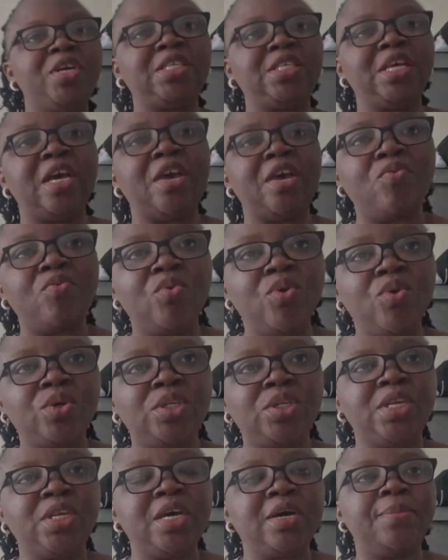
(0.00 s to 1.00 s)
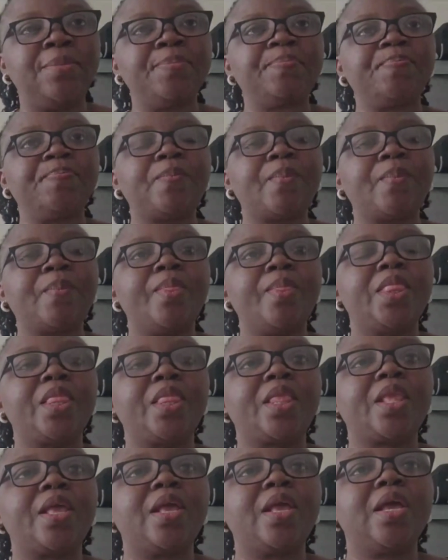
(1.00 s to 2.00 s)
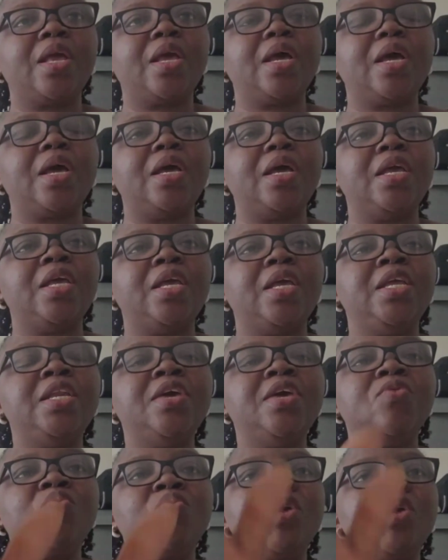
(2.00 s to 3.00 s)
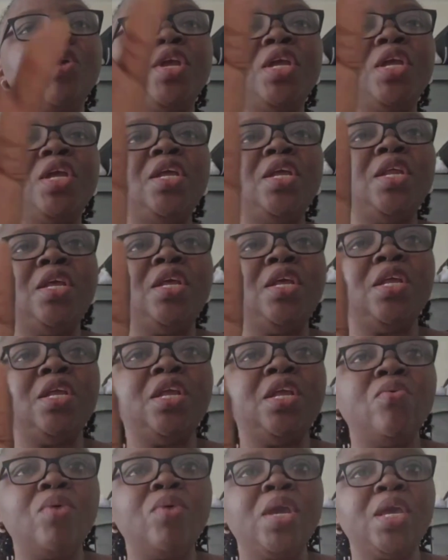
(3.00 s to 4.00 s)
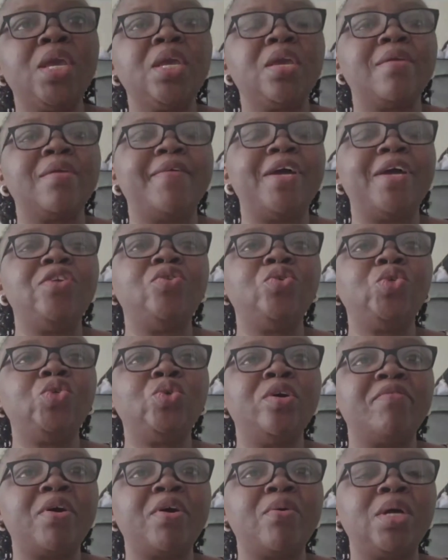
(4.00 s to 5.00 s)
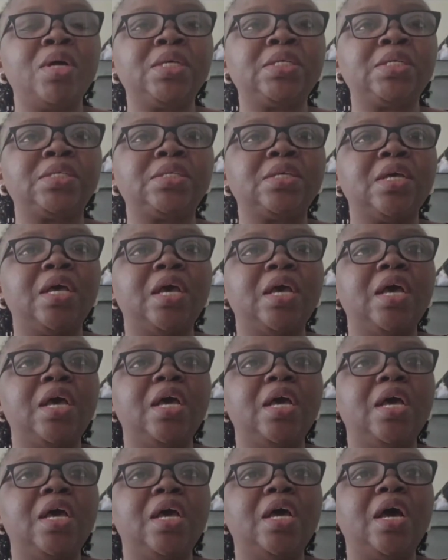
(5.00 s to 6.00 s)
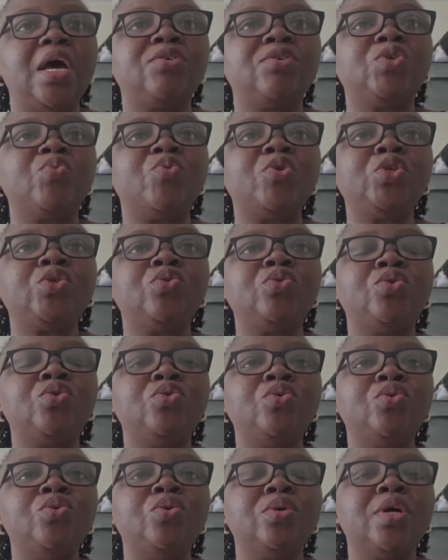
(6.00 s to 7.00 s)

last place I worked now, in a week, I do 12 hours. I was supposed to